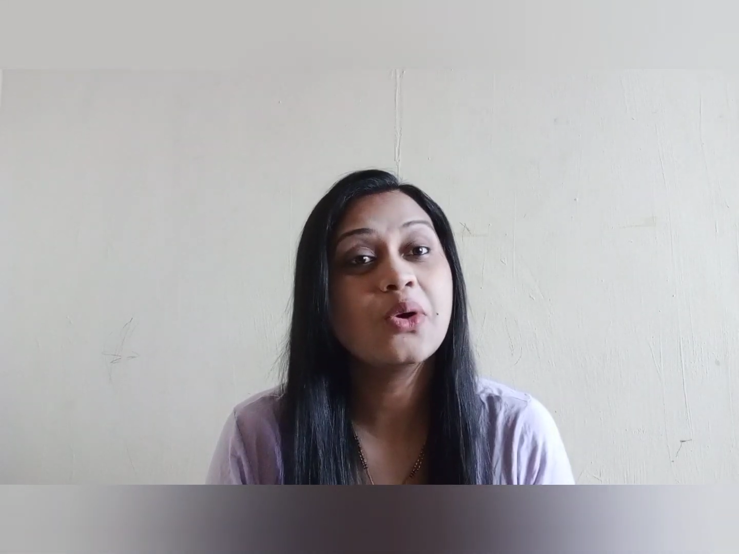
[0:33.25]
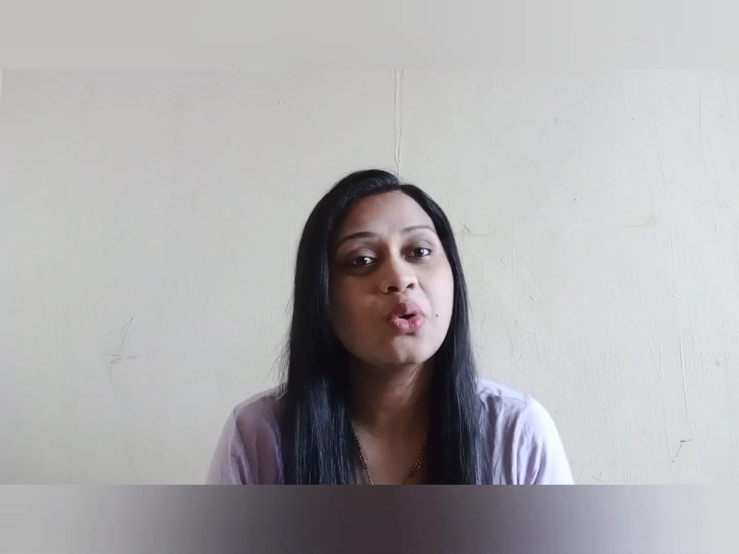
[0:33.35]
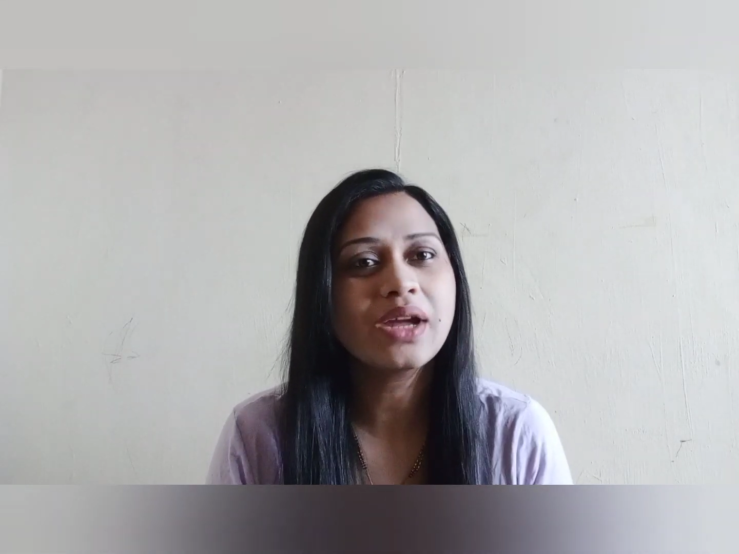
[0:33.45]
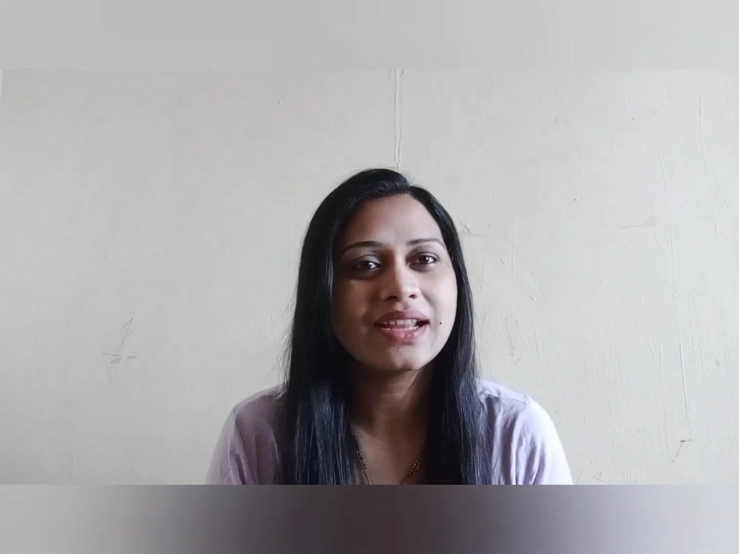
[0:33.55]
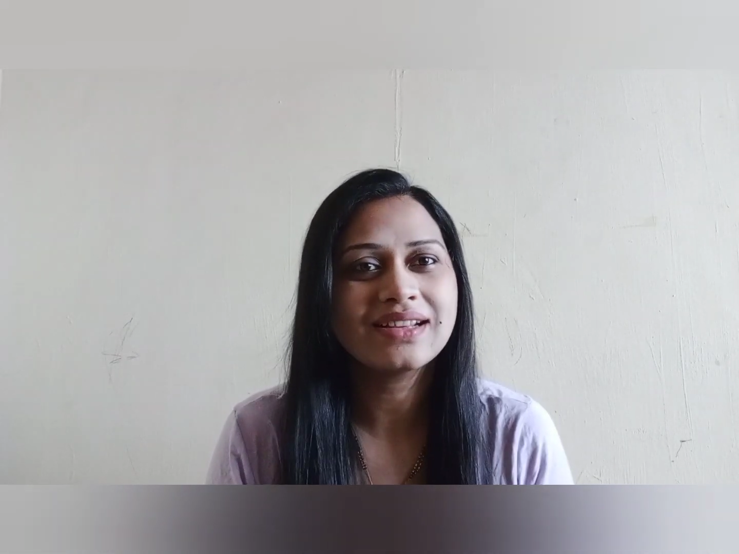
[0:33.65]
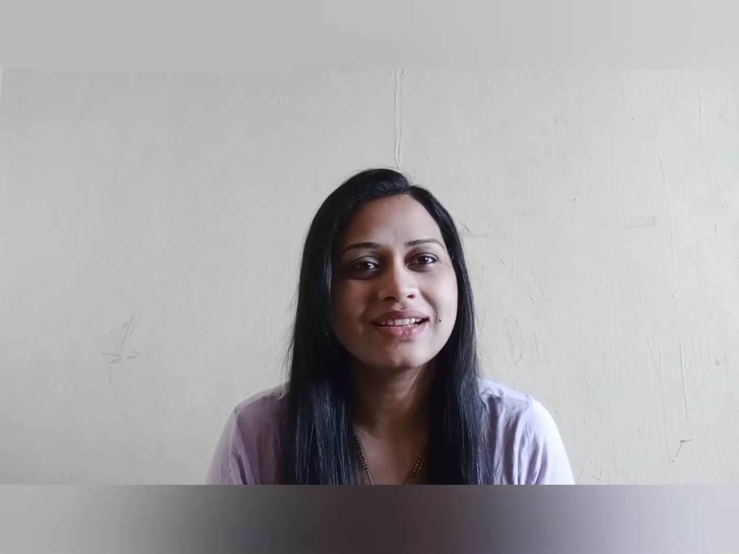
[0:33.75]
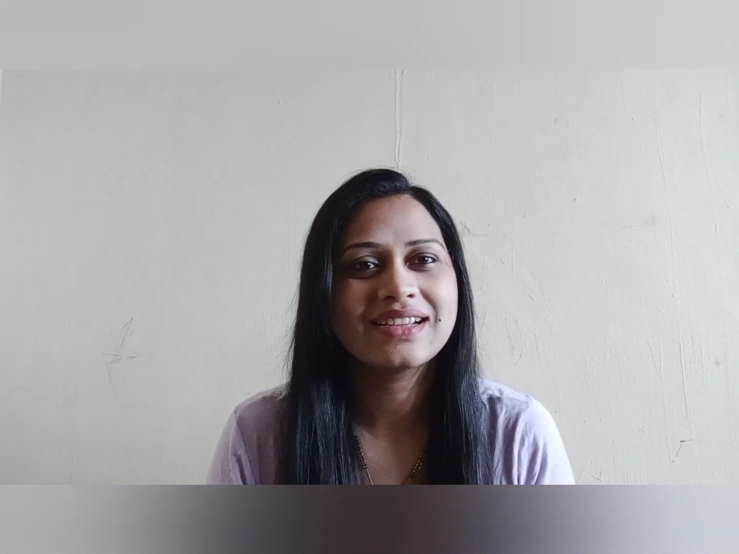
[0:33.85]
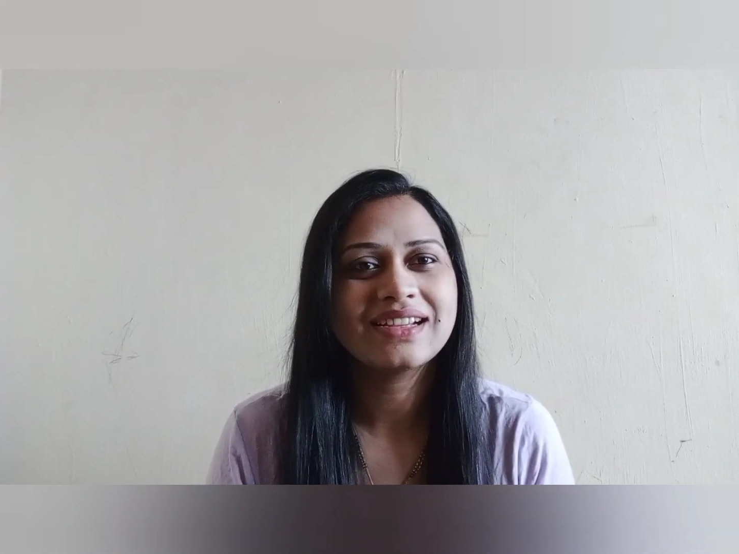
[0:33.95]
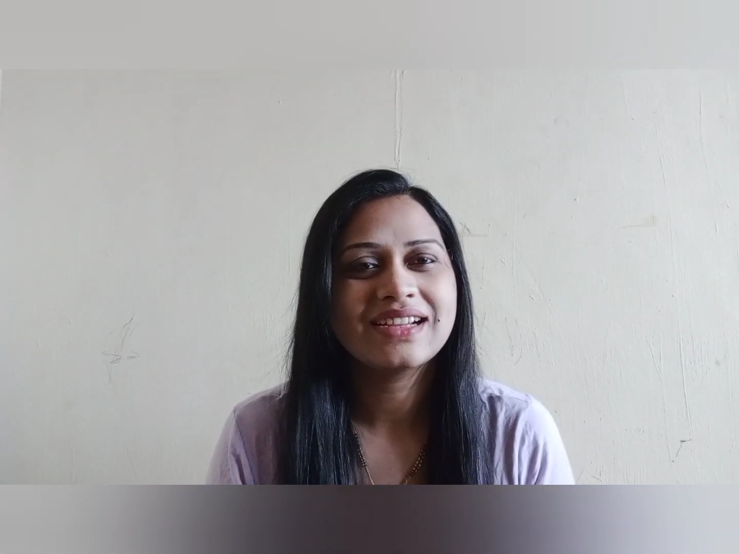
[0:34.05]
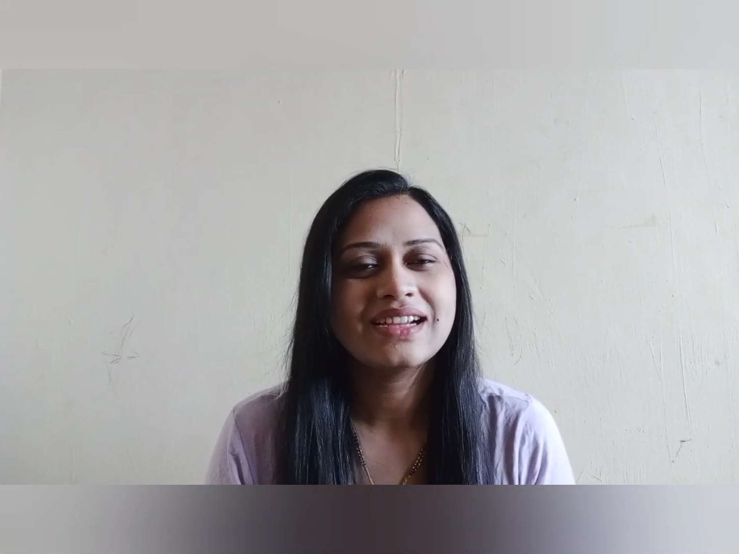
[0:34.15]
who can
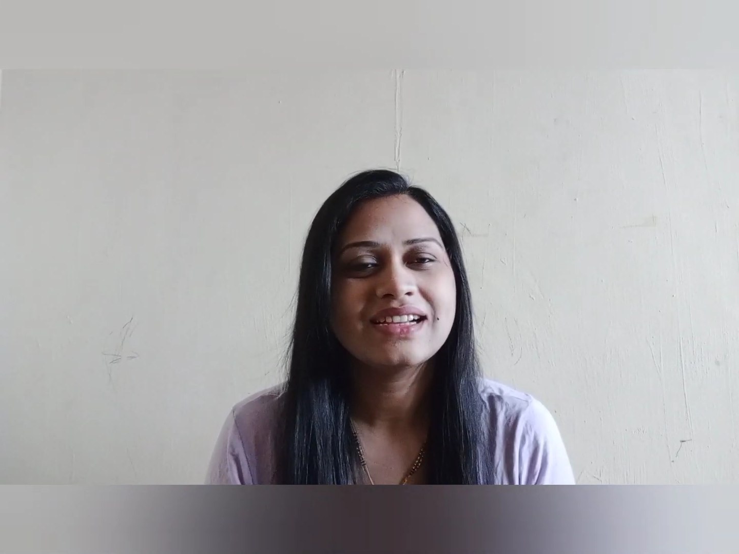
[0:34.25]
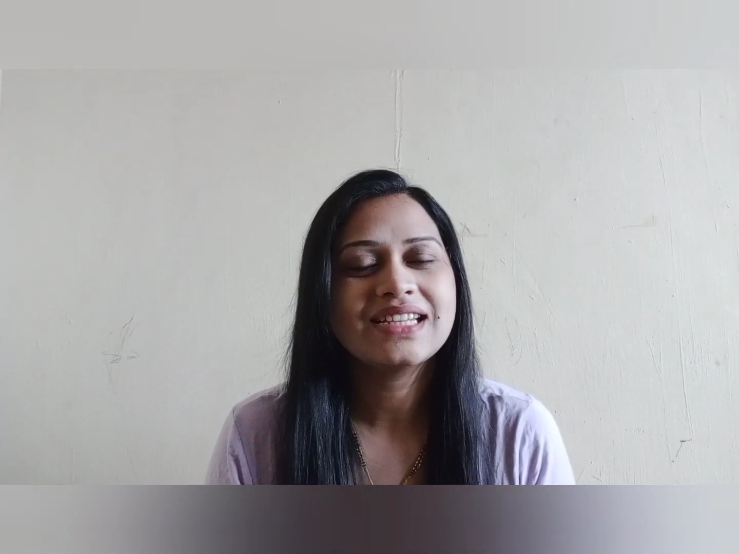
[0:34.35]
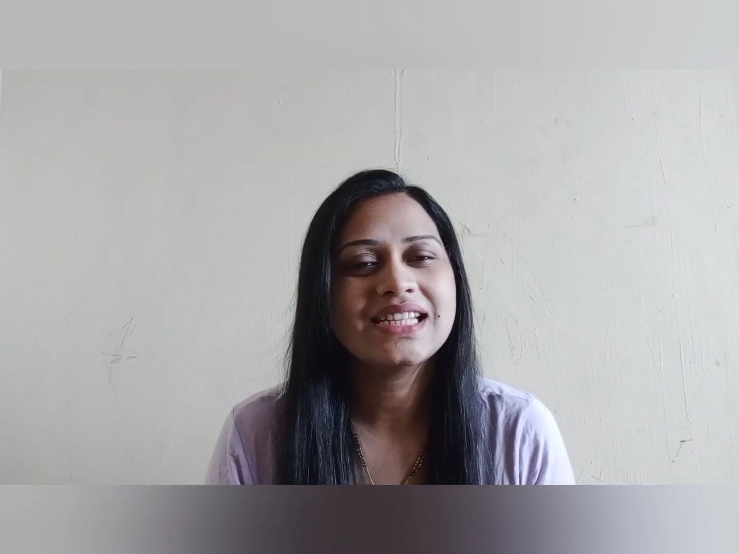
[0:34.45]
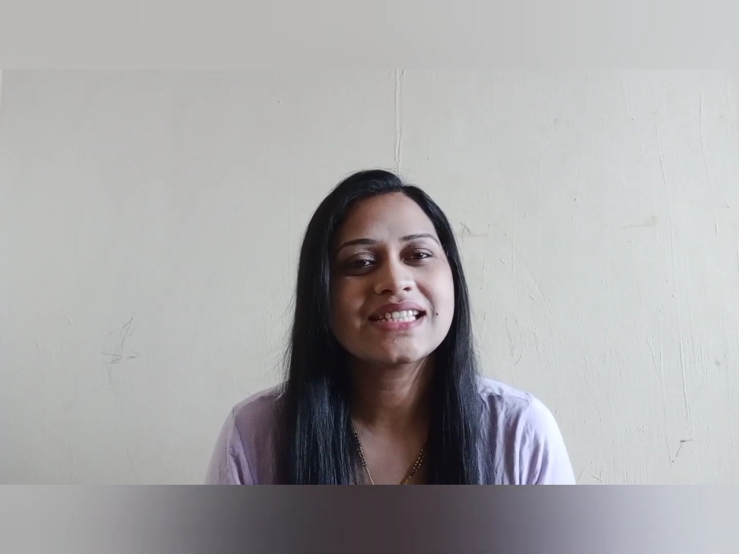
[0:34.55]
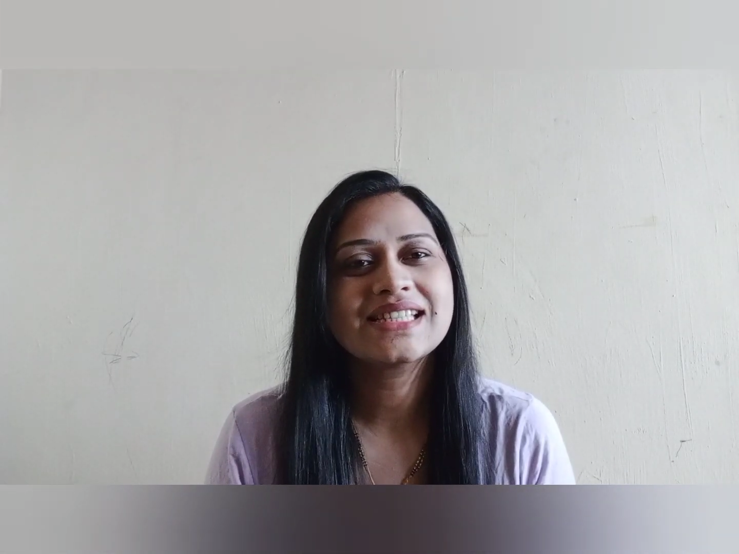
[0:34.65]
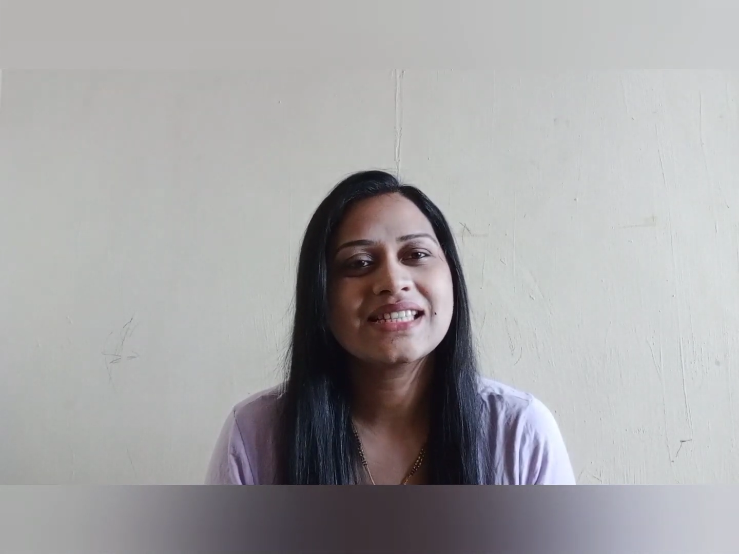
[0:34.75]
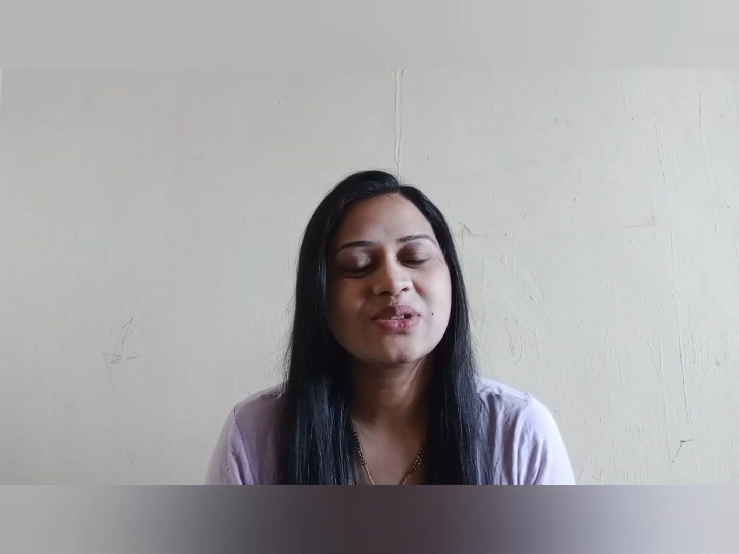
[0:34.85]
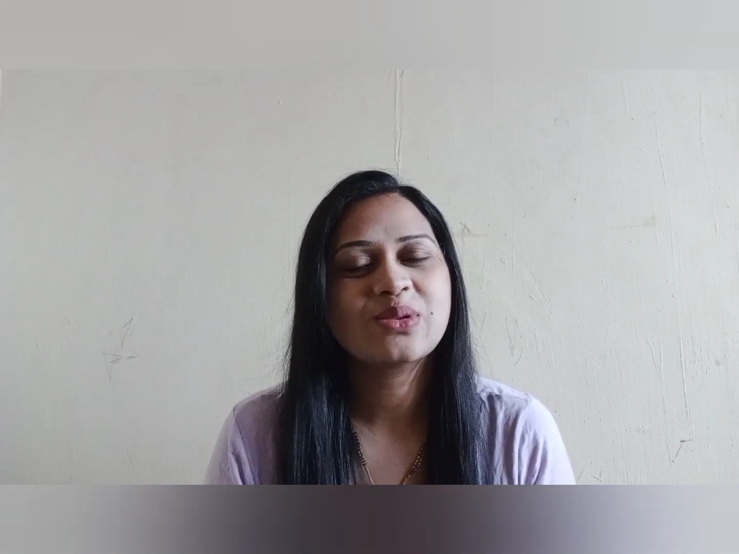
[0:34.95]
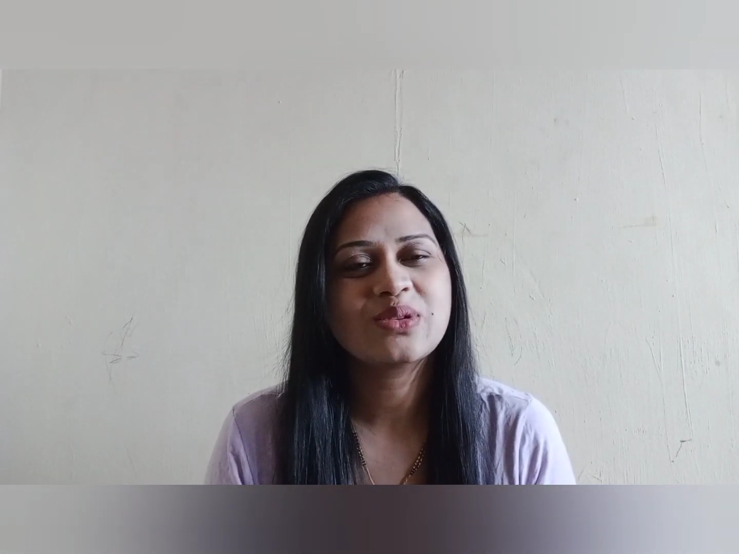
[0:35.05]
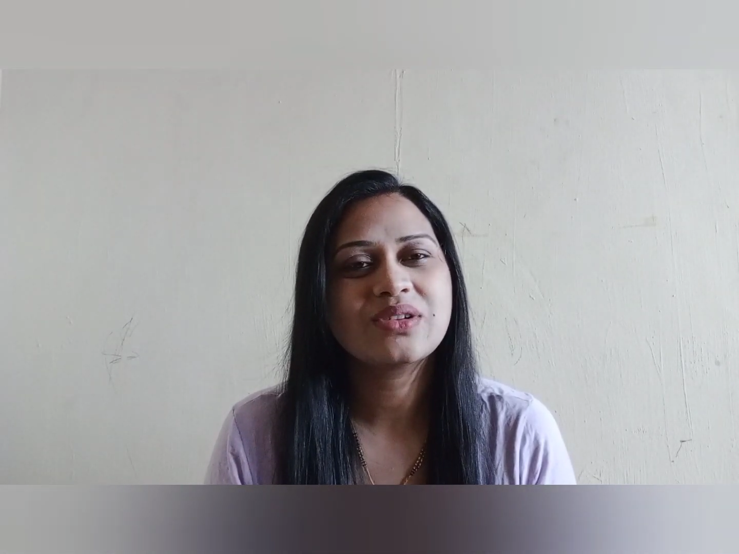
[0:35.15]
teach this to